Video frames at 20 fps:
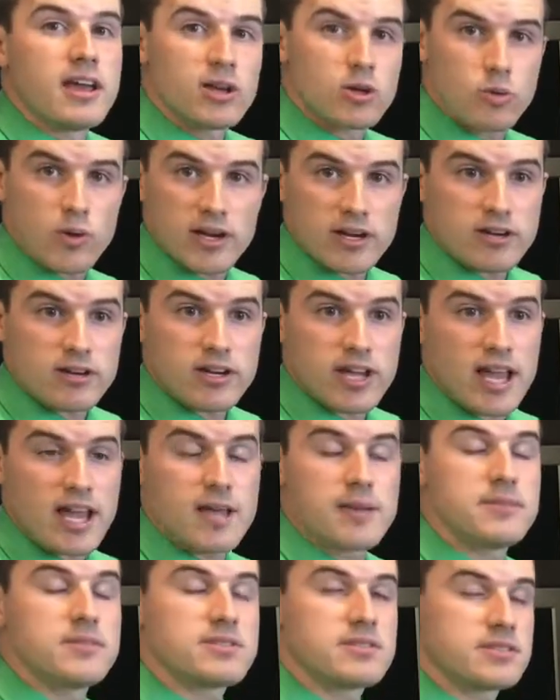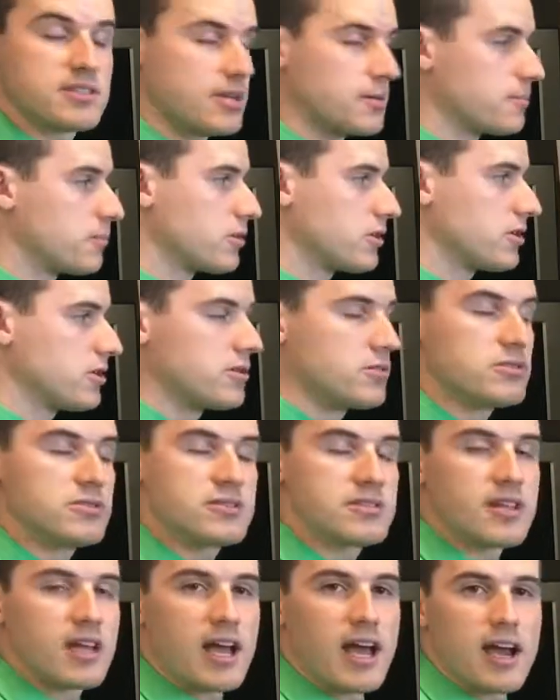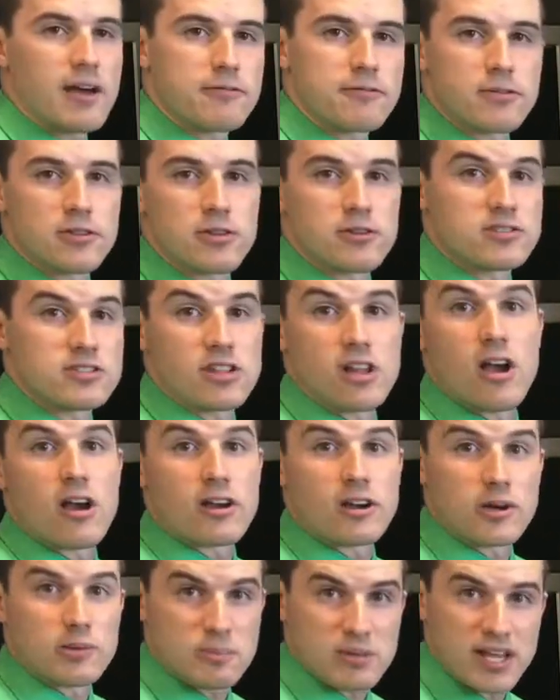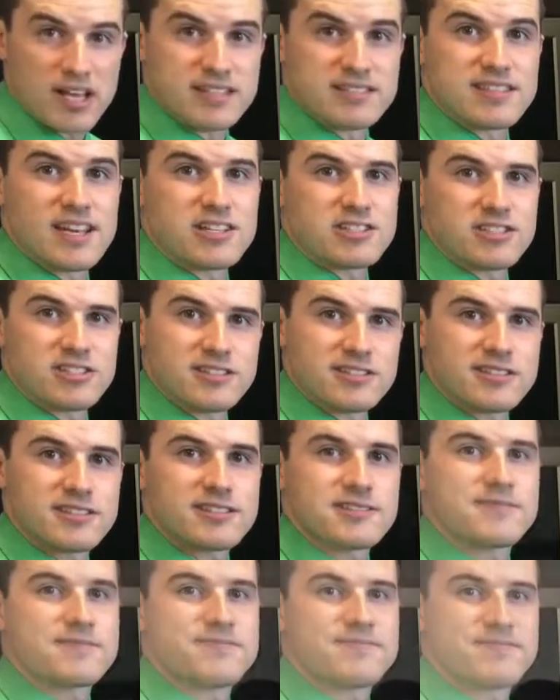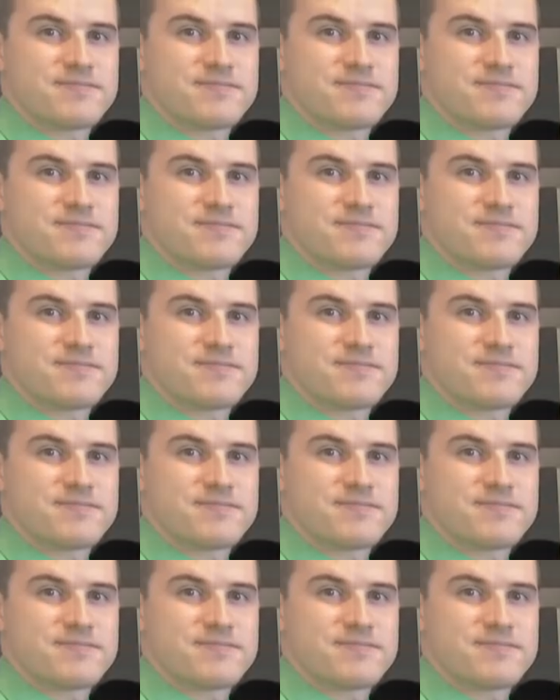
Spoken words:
quicker games to produce for those longer play sessions.